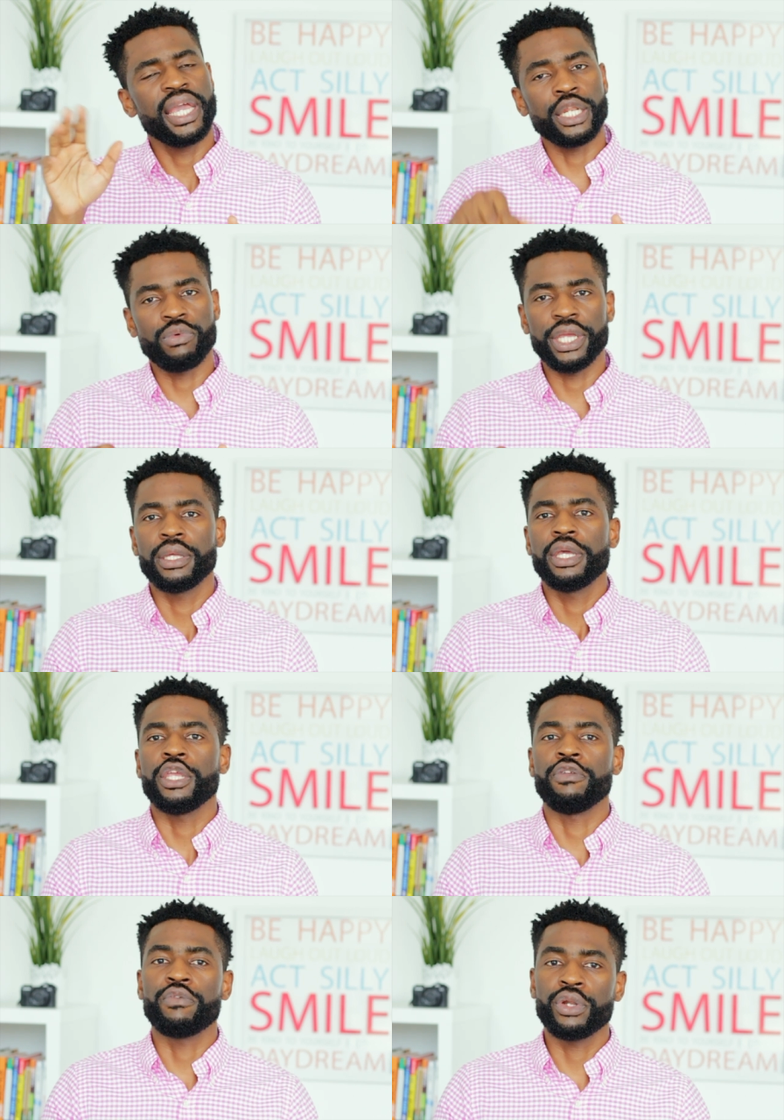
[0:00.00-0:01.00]
Anyway,
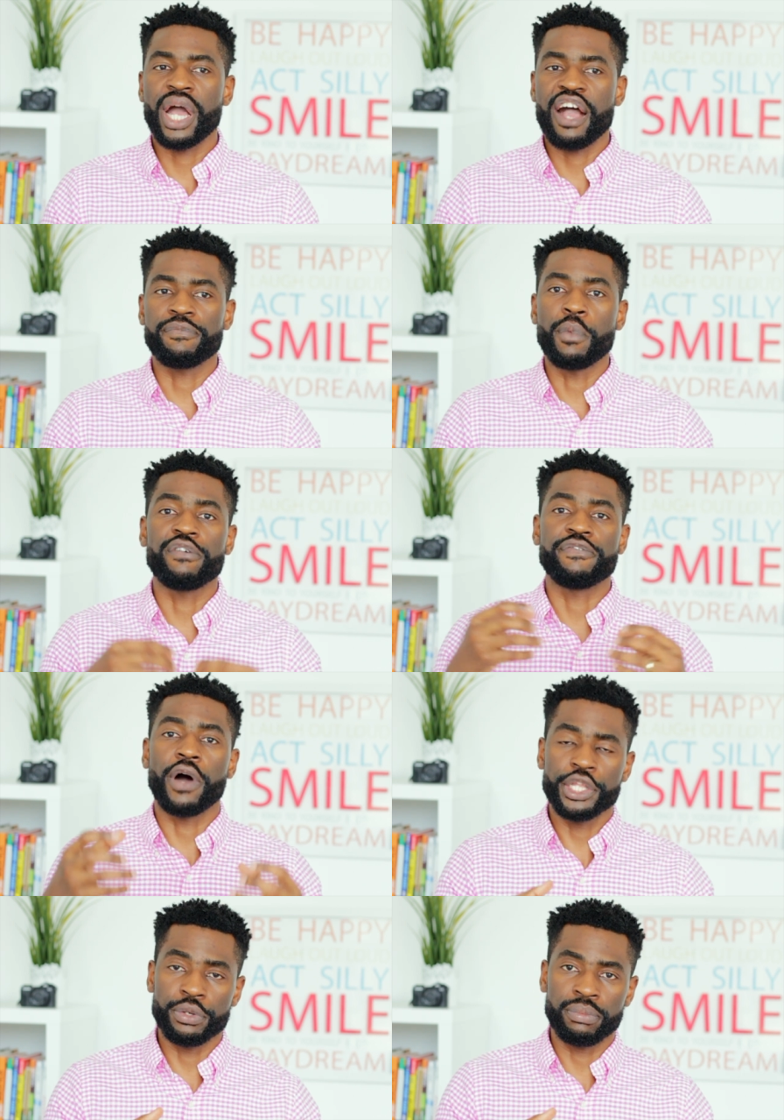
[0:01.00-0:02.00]
you want to have more
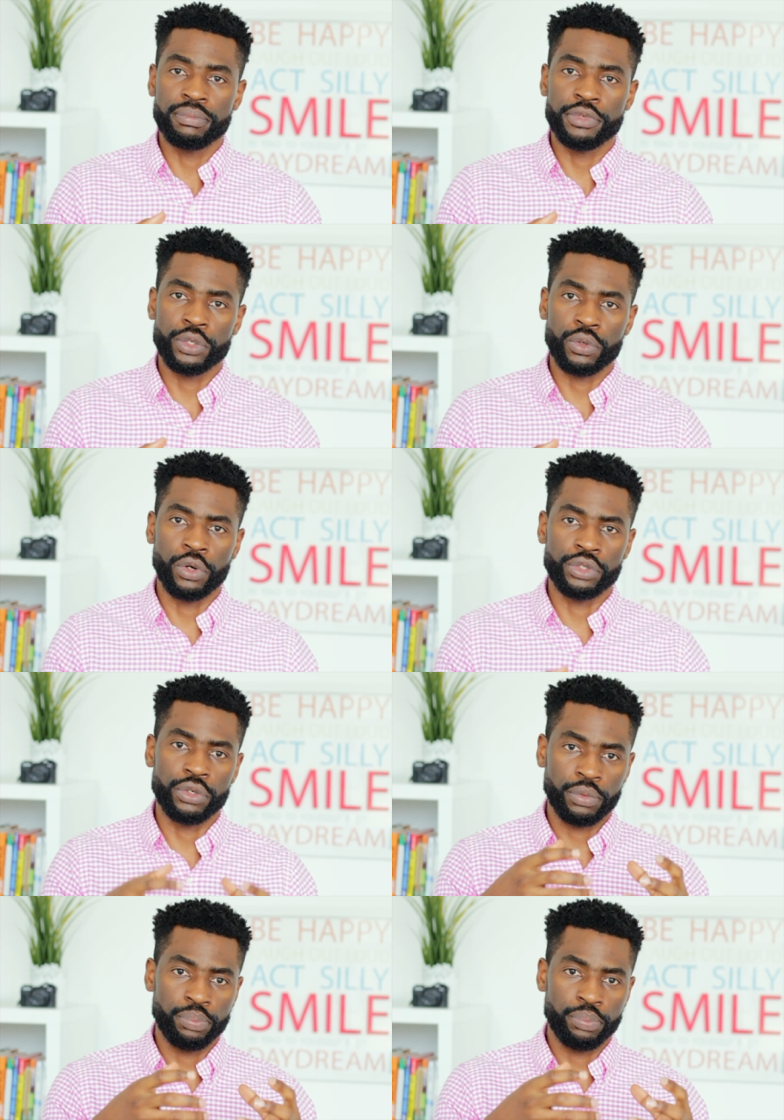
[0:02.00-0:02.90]
volume, you know, on your